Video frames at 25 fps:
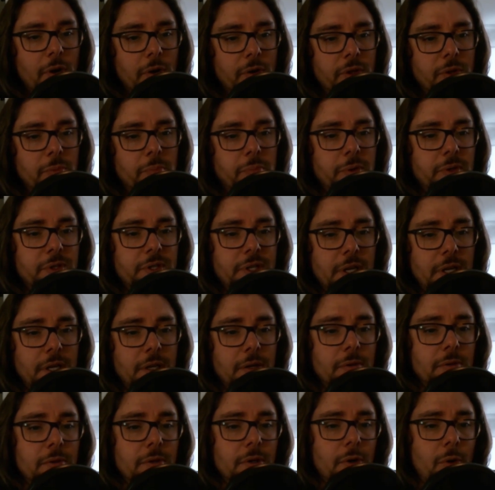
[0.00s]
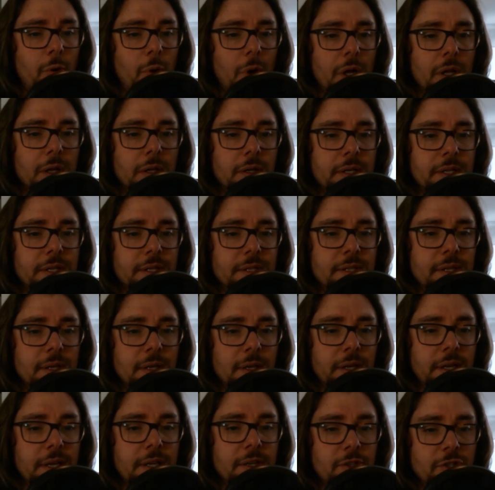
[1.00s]
are the particular qualities
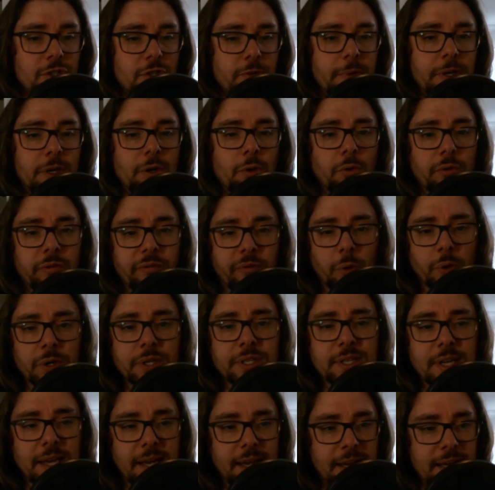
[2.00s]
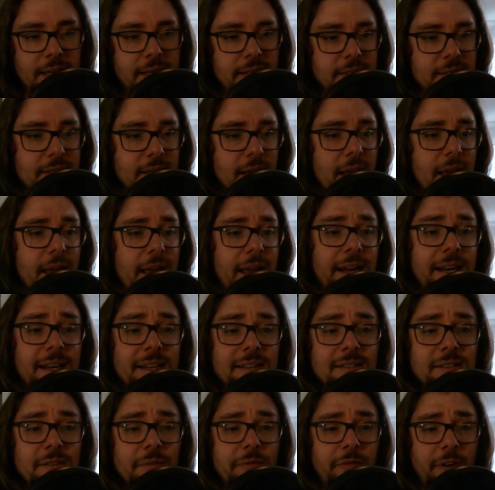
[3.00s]
an instrument or voice has and
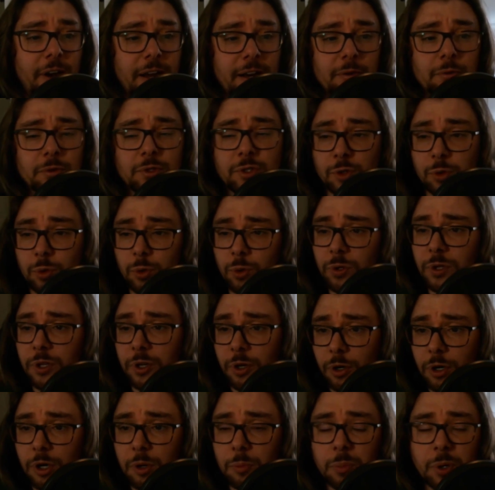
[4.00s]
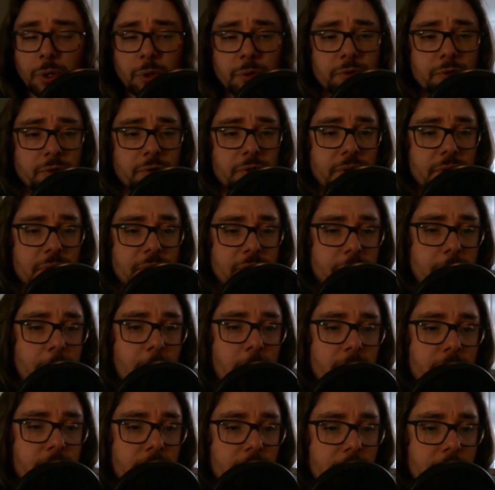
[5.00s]
is the final tool at our composer's
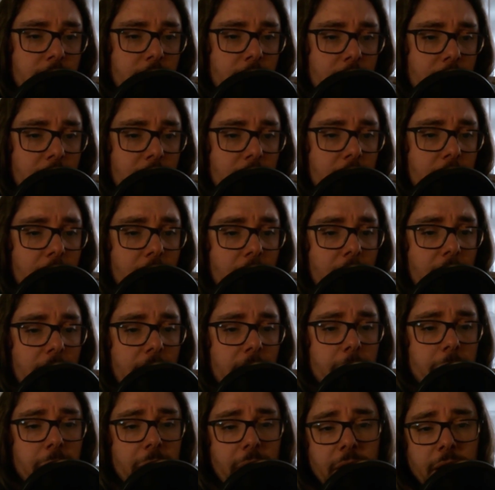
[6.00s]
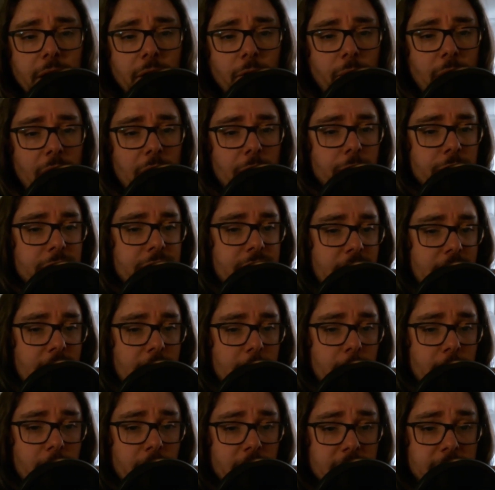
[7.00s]
disposal. Playing around with
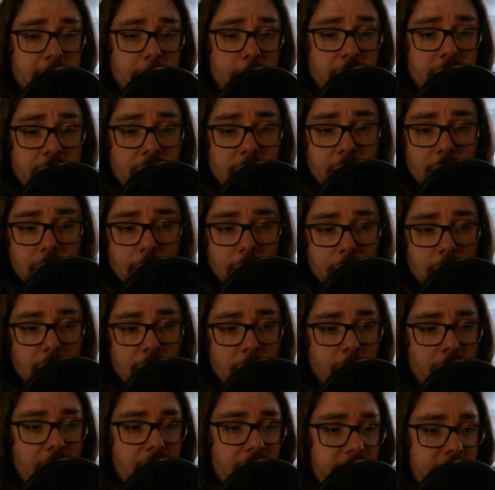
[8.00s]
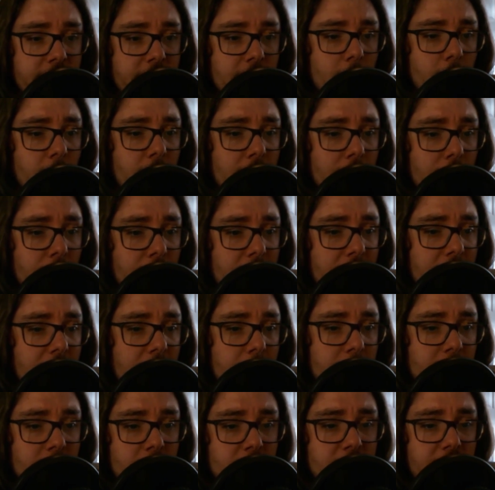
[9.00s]
timbre is particularly relevant when looking
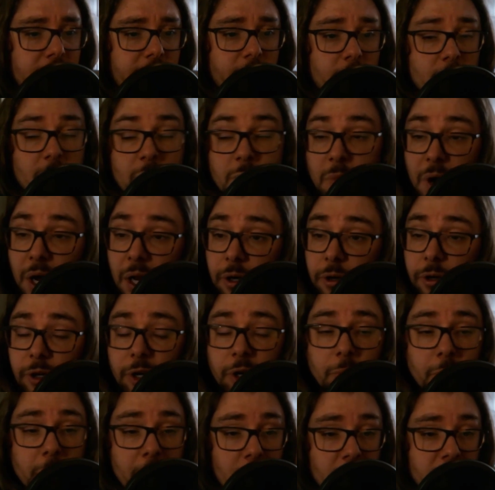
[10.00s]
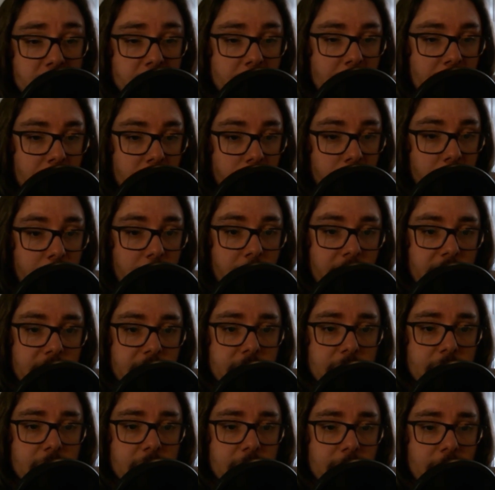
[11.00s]
at music from the modern and postmodern
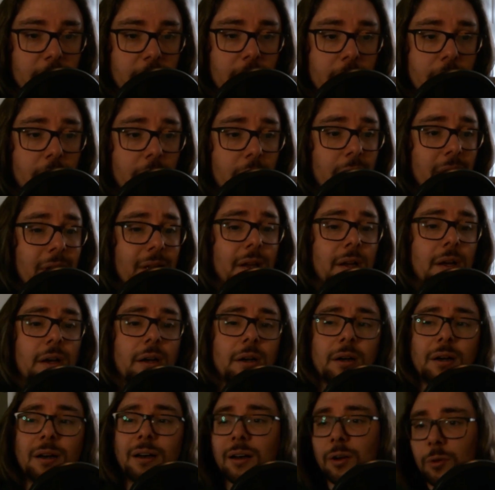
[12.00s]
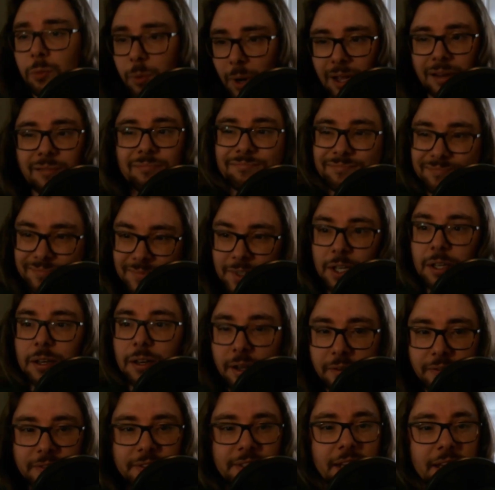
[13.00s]
eras. Alright,
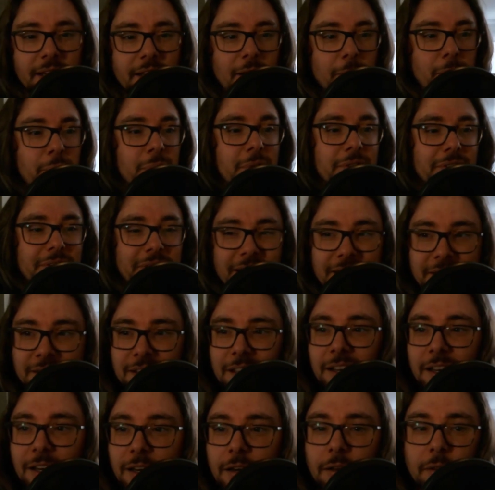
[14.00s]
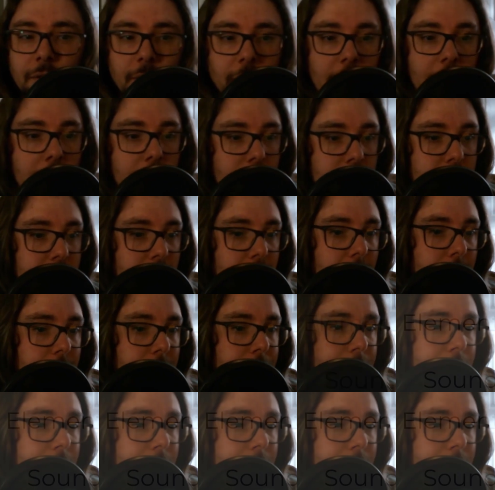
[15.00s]
enough setup, let's get into the content.